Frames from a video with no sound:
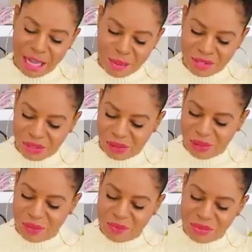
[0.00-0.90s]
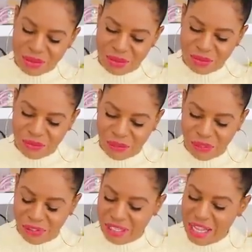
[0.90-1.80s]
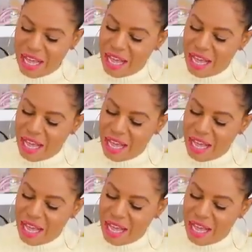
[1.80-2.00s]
Absolutely beautiful.